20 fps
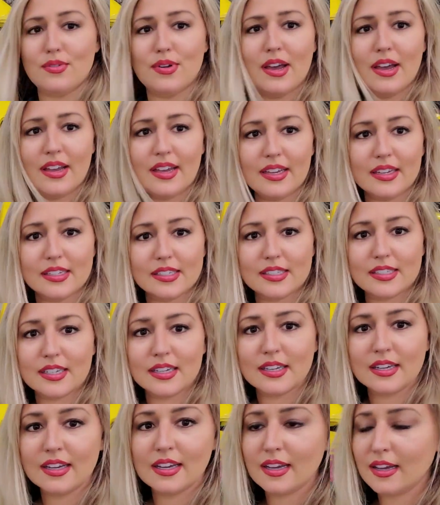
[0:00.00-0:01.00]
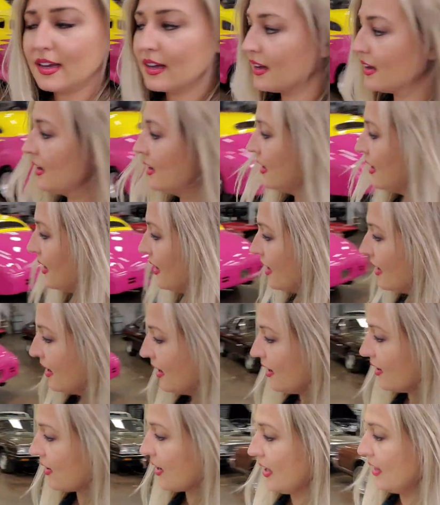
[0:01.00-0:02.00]
nice.
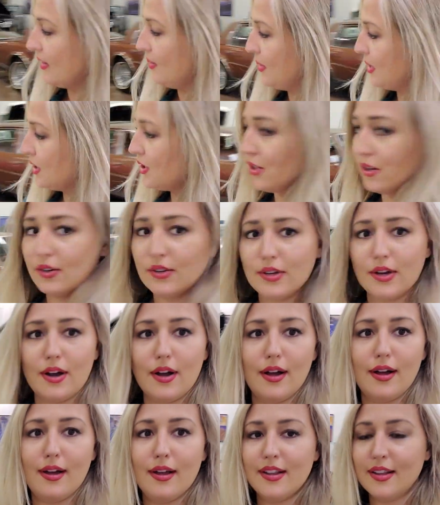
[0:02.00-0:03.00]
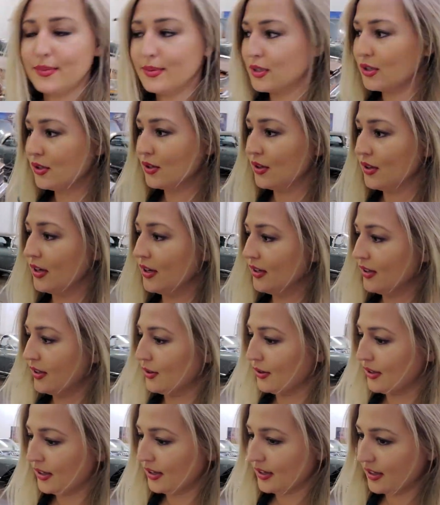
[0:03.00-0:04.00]
Okay, let me show y'all. Let me show y'all a
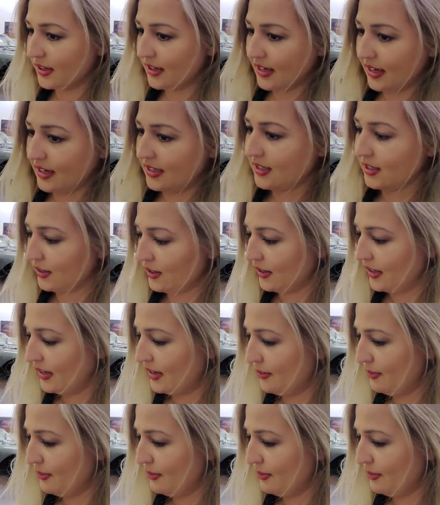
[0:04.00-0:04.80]
little, nice little